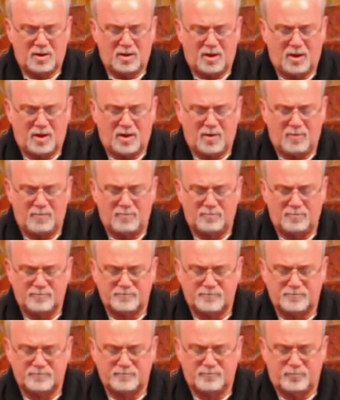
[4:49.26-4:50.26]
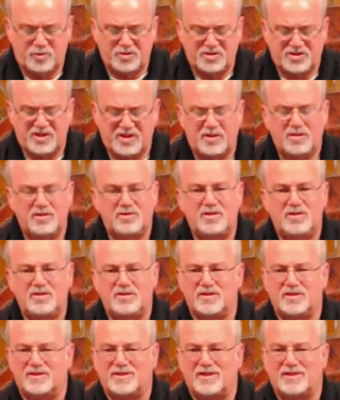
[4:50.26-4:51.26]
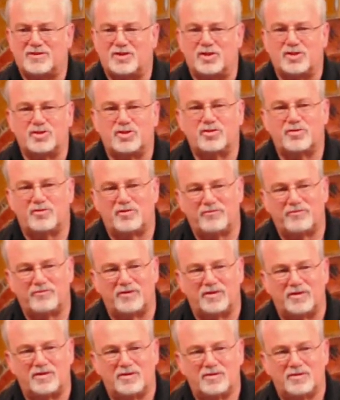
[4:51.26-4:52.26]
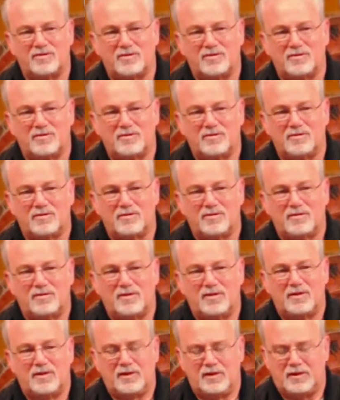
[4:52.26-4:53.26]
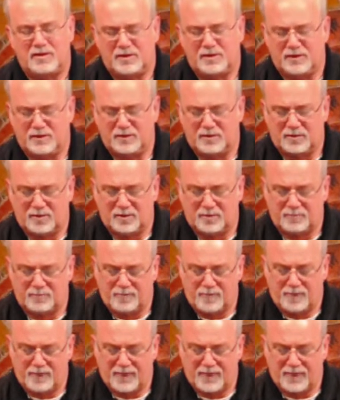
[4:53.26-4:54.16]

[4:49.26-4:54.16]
uh, presented Jesus as a servant in uh,